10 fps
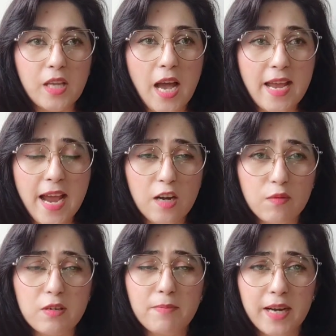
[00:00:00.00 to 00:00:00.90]
I had
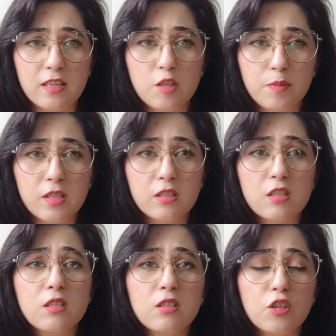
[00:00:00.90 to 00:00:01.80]
very bad
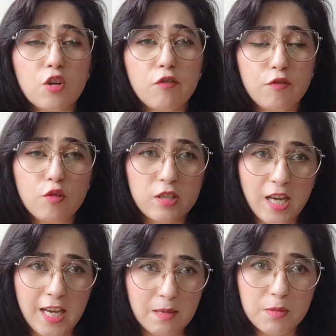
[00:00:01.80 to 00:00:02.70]
experiences 3 or 4
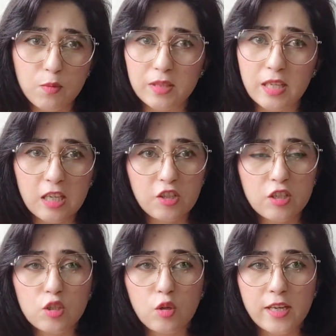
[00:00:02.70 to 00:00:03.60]
times with the
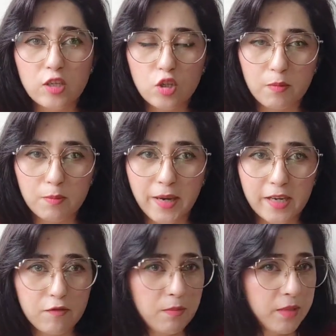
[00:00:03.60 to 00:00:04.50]
agents, so I stopped
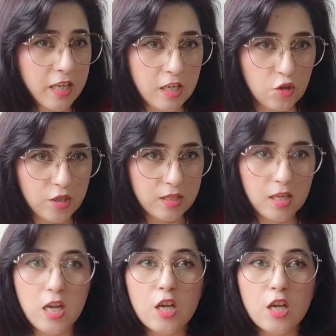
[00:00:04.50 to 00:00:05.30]
buying from the agents.